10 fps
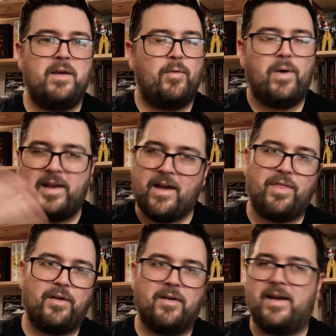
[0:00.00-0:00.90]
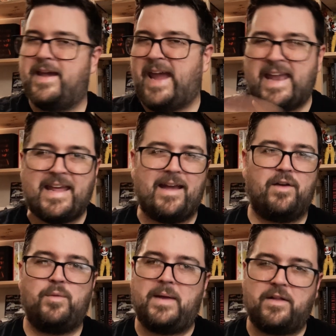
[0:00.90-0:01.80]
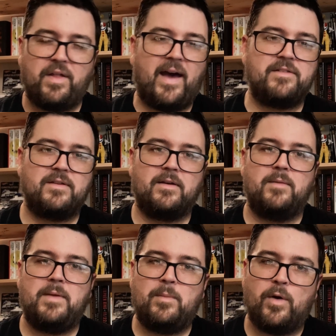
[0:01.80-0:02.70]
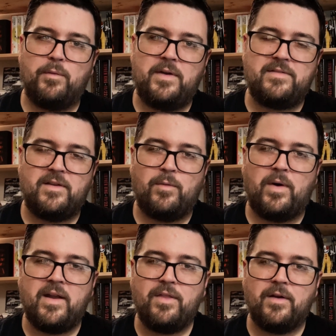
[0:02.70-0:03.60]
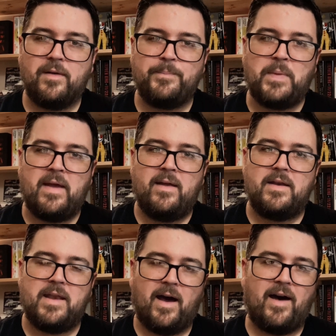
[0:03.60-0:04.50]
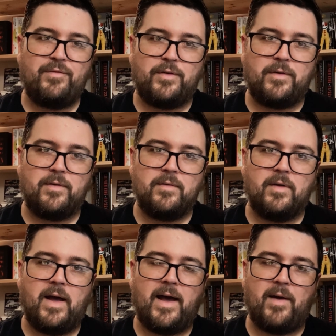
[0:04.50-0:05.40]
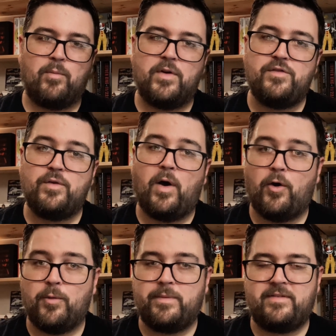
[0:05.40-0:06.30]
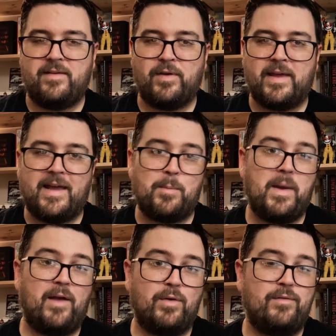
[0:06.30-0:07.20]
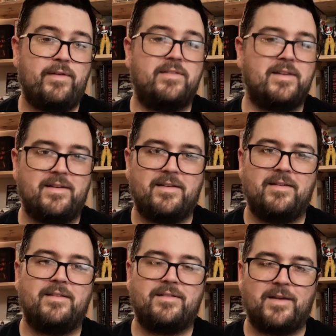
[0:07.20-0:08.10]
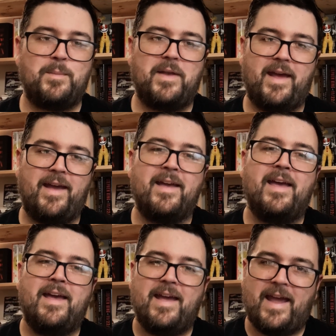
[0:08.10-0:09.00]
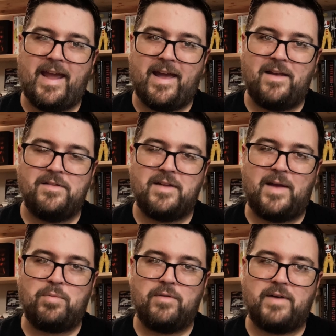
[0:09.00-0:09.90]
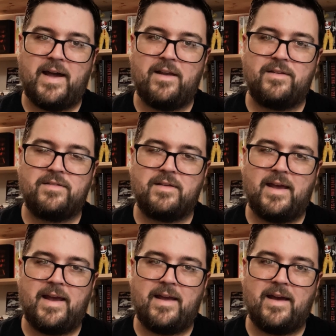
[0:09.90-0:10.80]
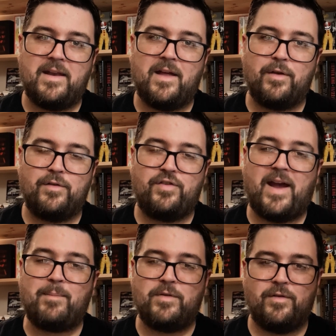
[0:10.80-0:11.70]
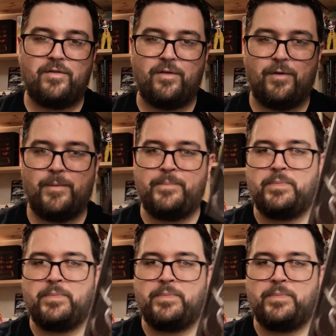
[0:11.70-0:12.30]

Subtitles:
what other, any, could be classic, could be more recent, what other novel would you hope Stephen King may revisit someday and provide us another chapter to?